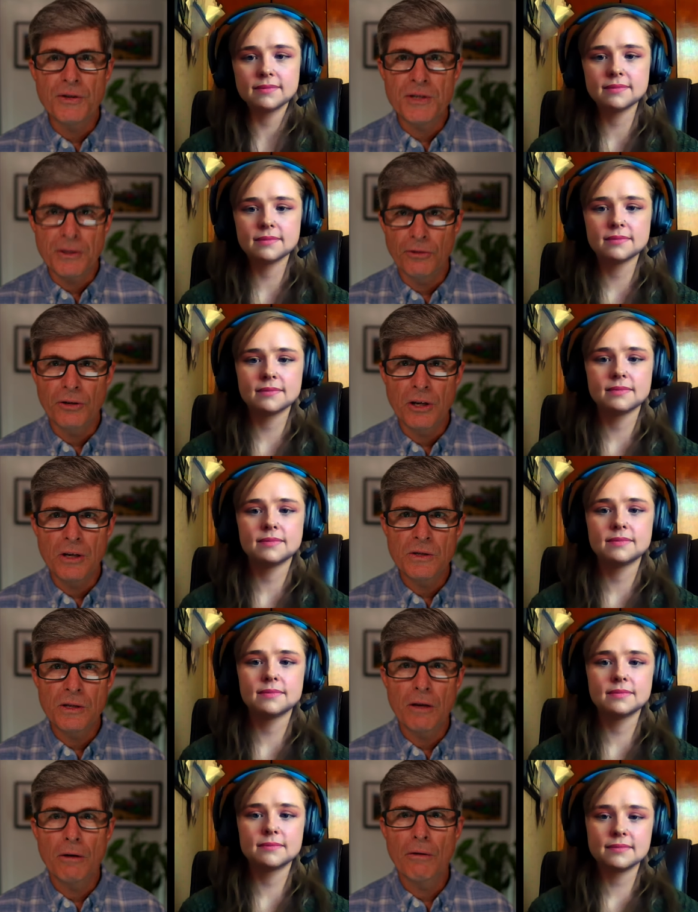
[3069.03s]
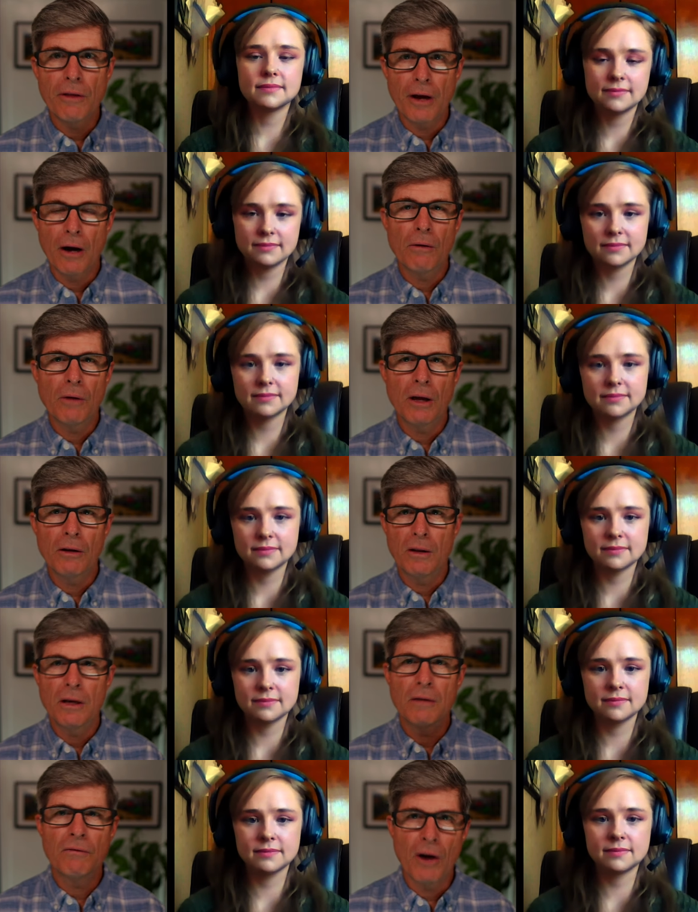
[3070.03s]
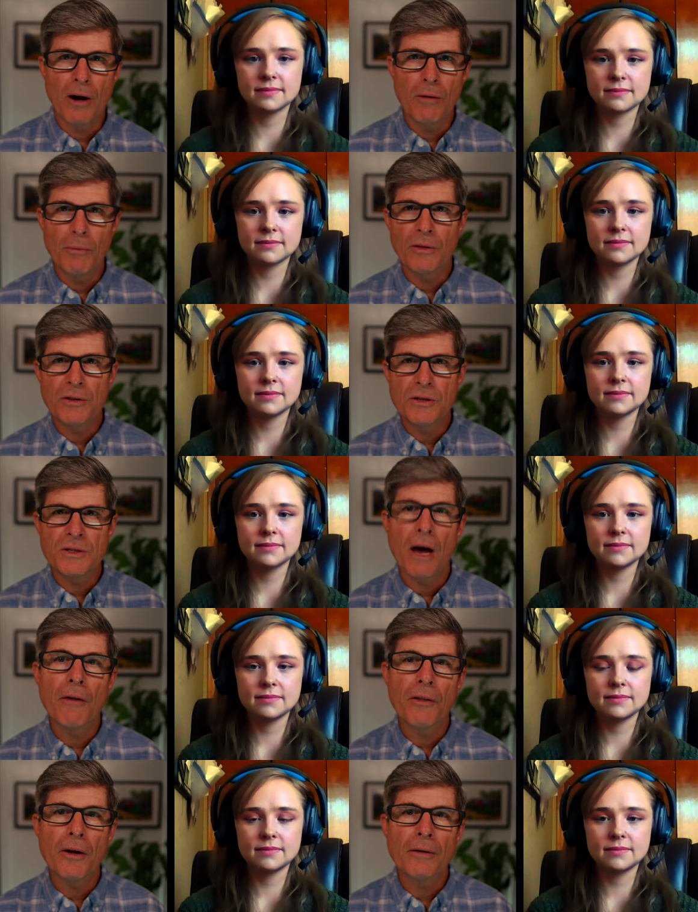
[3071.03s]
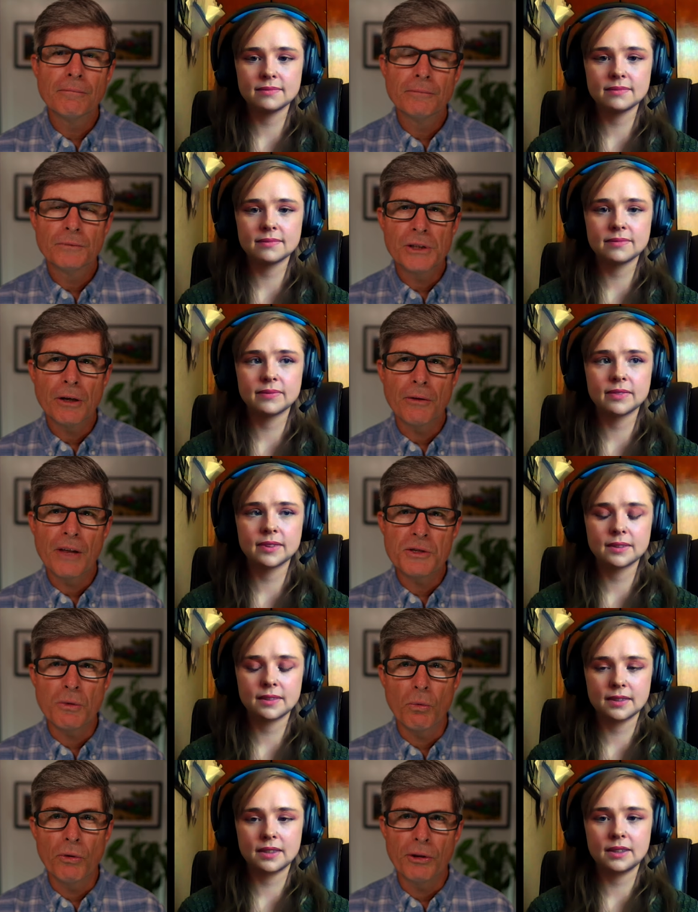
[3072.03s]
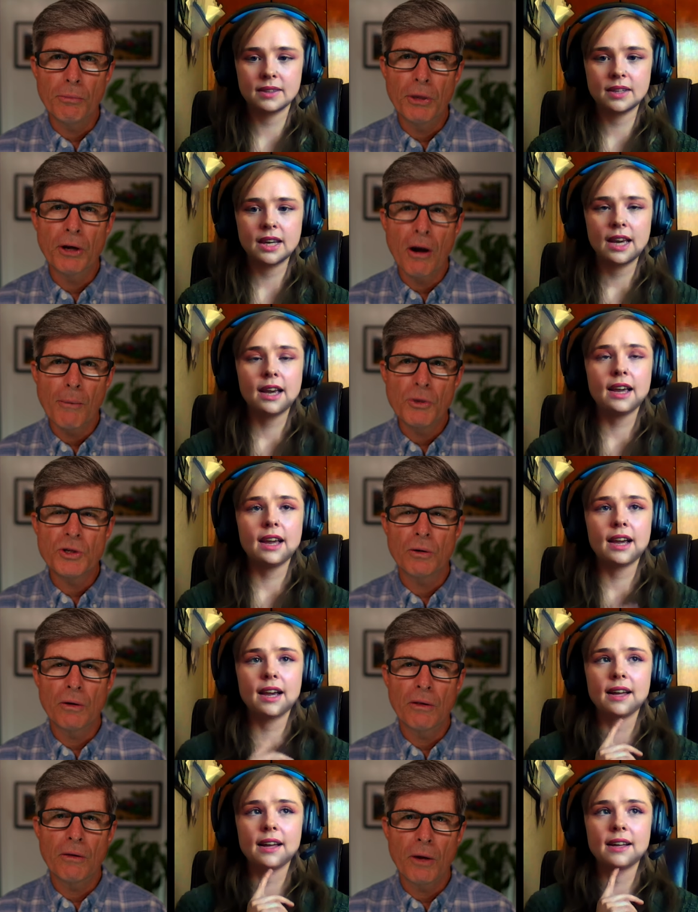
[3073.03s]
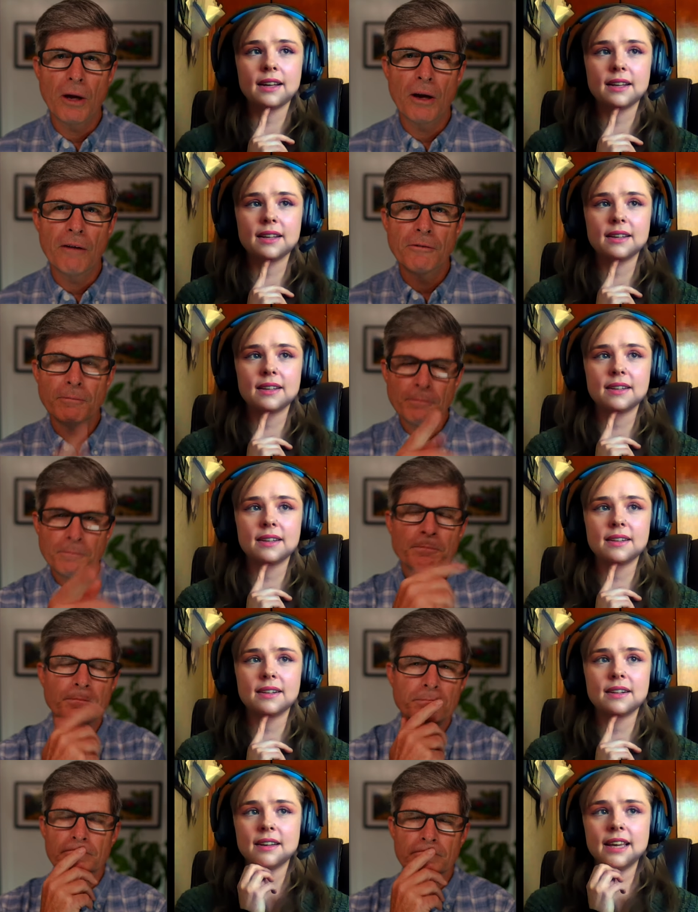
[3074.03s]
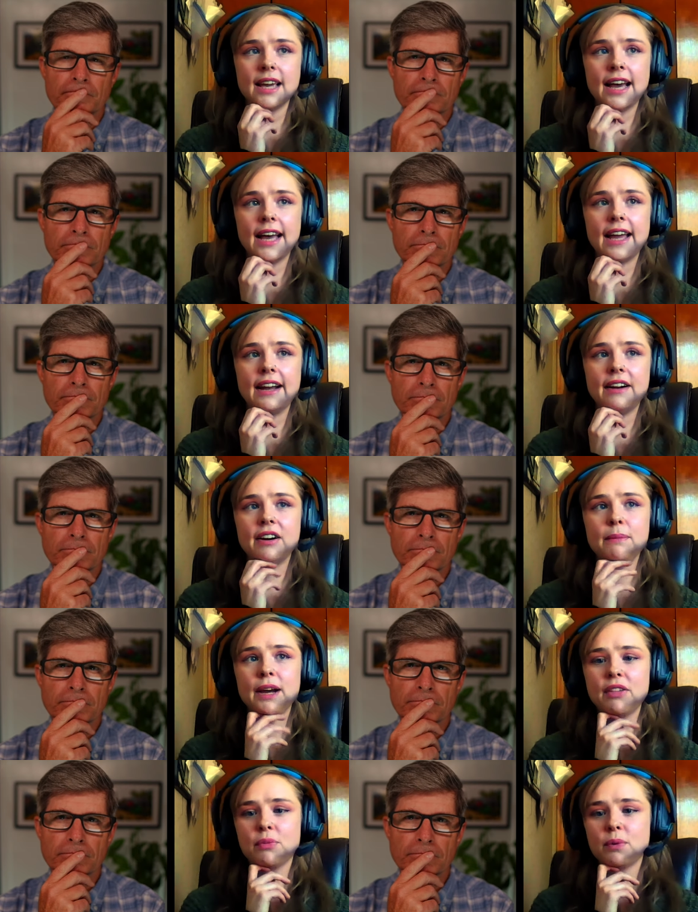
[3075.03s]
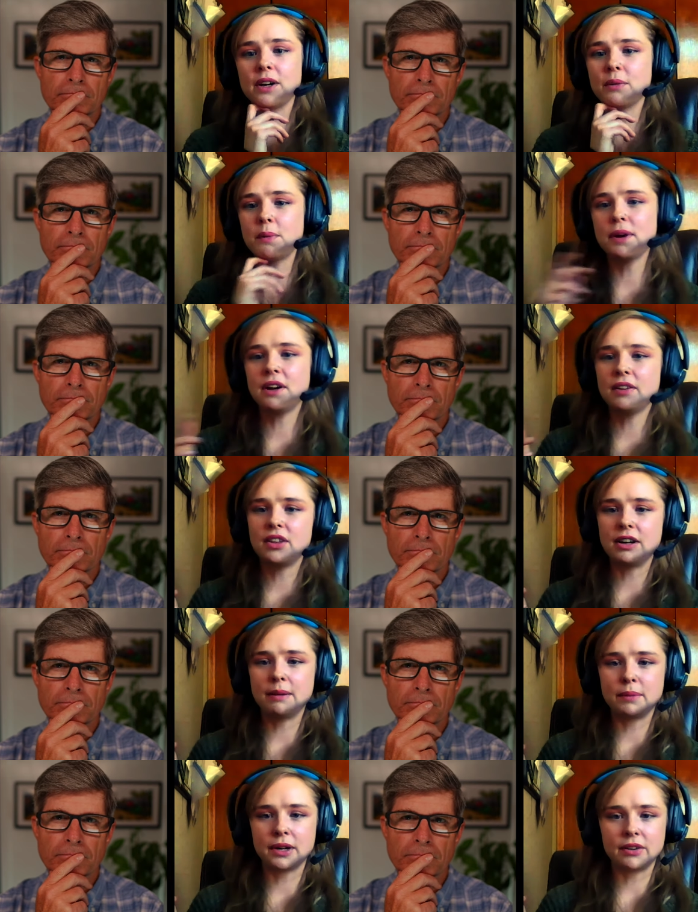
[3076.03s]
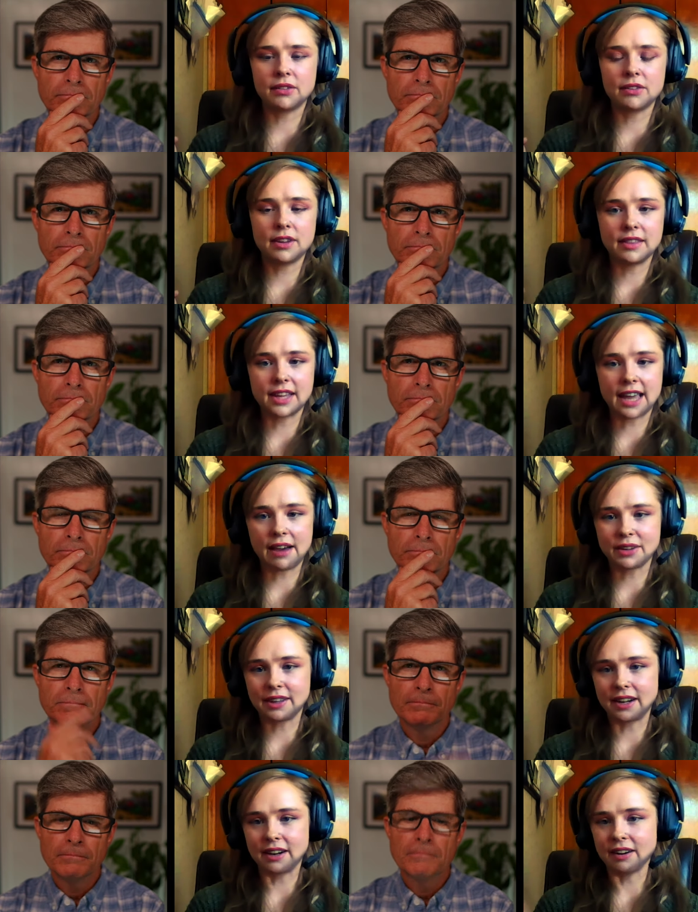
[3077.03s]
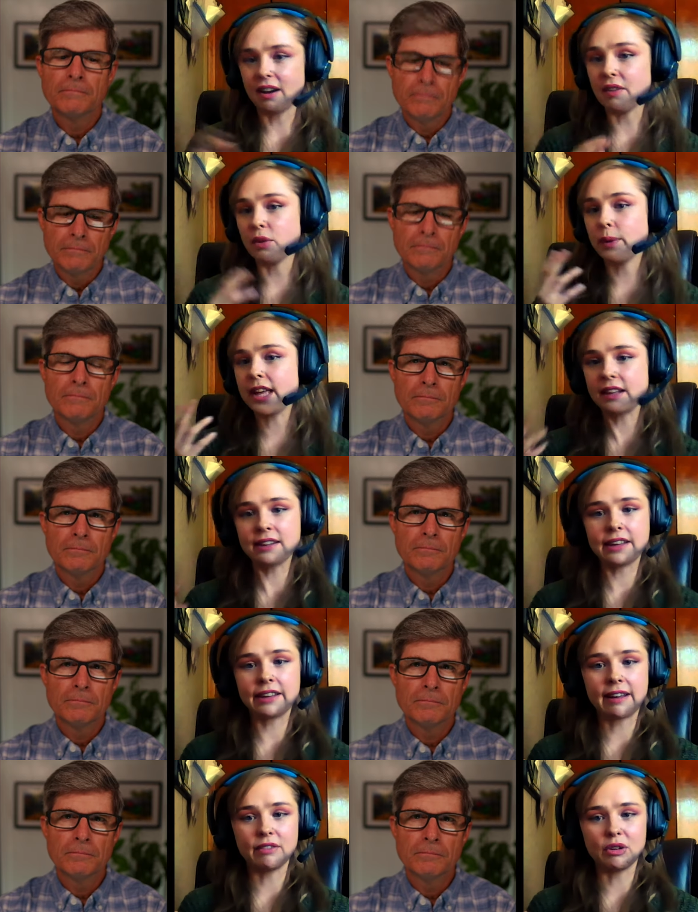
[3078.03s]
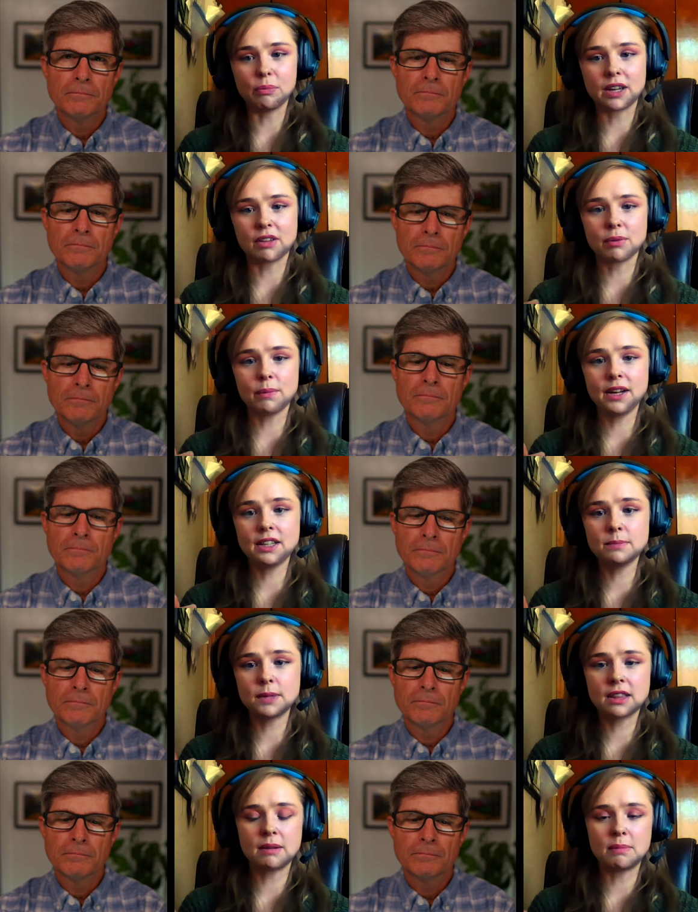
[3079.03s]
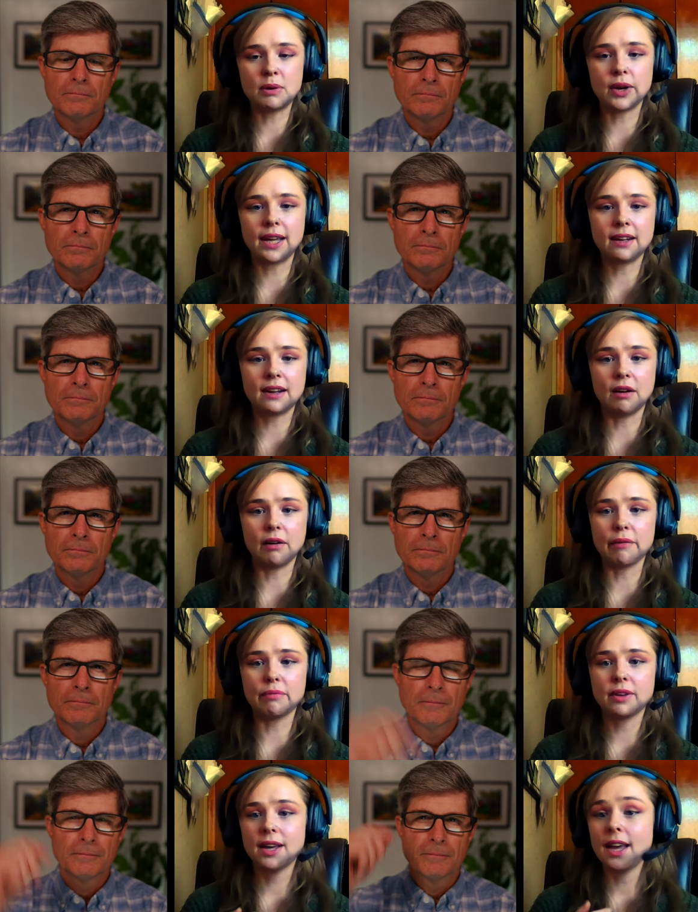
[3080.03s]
Speaker 1: facilities that are there and the environment that's out there. So that's a really big opportunity that we have.
Speaker 2: Yeah, in RMI's work, we put all the numbers in the calculator on the weekly level because we wanted to make the point of